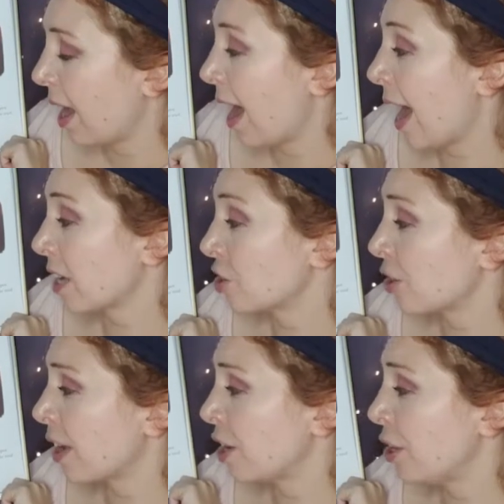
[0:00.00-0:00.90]
Hector
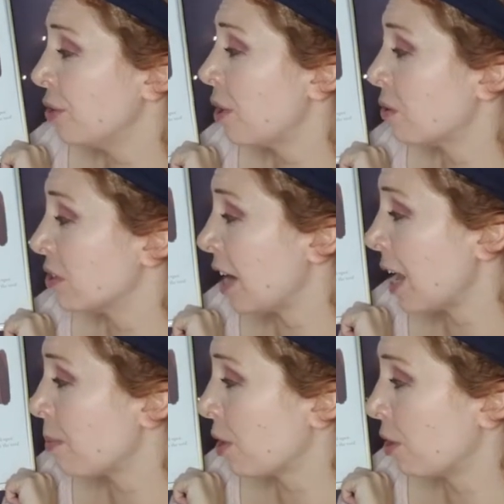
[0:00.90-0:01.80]
and Hugo's
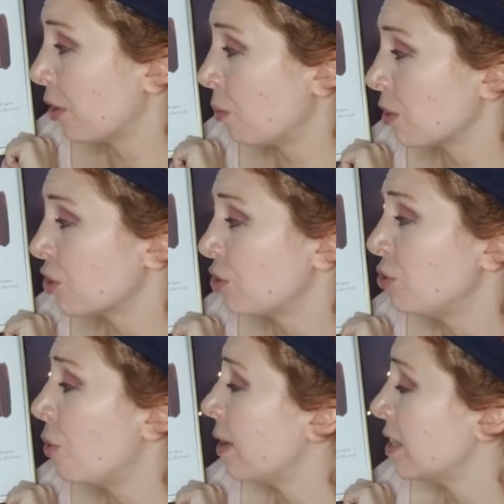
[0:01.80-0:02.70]
neighborhood was
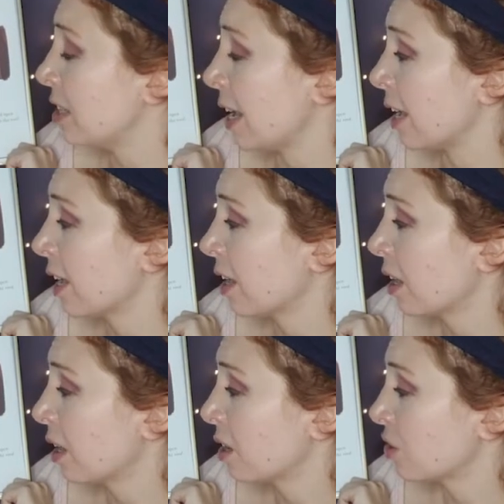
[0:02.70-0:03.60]
noisy,
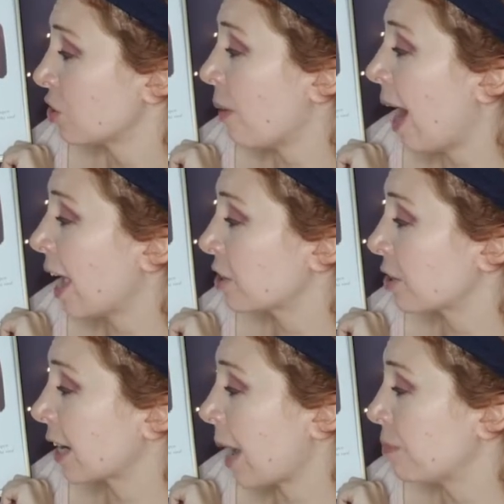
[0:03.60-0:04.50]
so
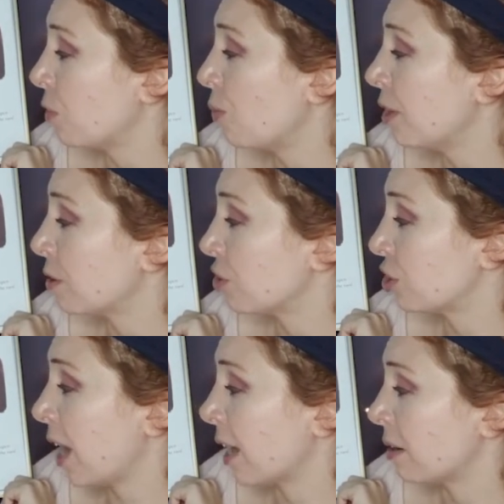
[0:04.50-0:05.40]
Hector kept the window
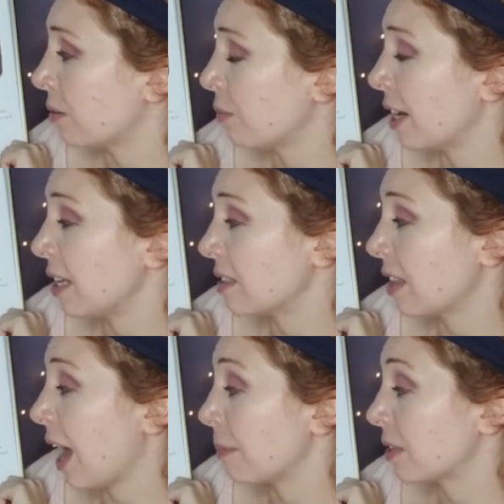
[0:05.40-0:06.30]
shut when he
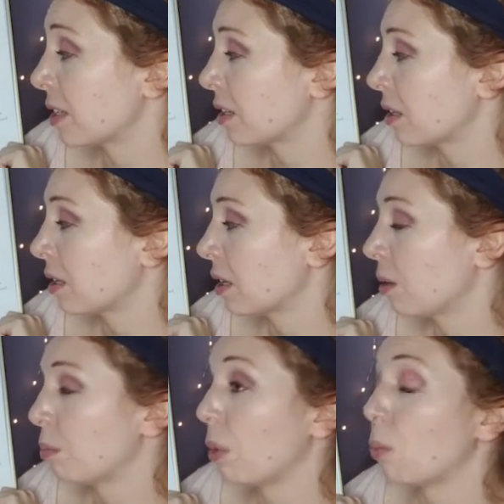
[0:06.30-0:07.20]
slept.
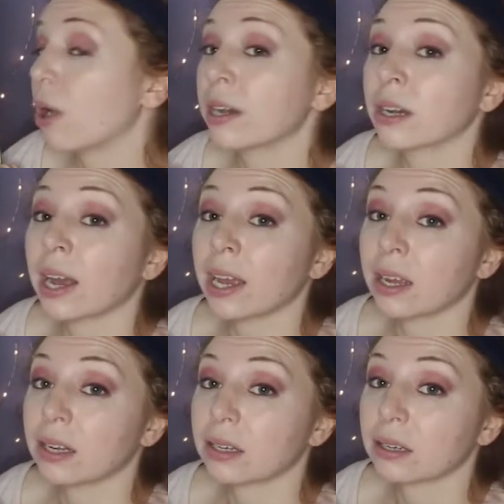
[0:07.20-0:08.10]
But one
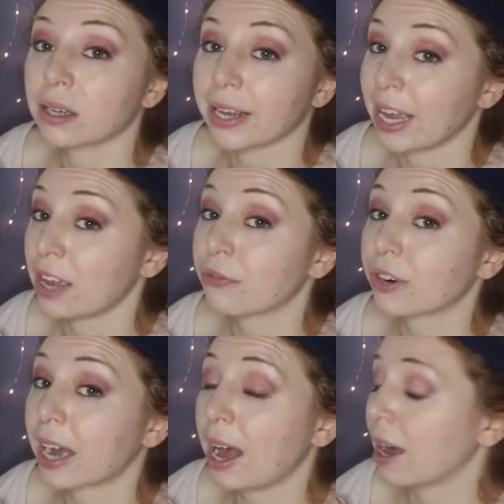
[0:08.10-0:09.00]
night, he
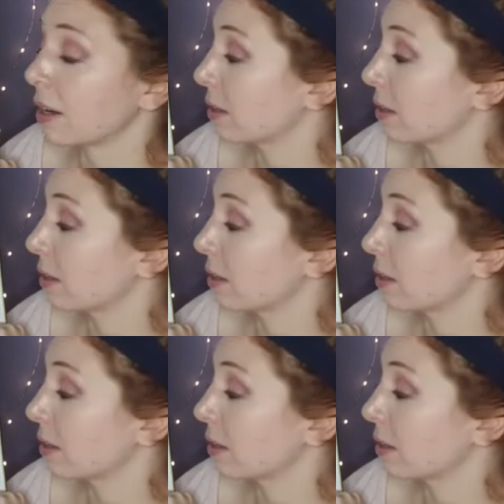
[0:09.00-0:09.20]
forgot.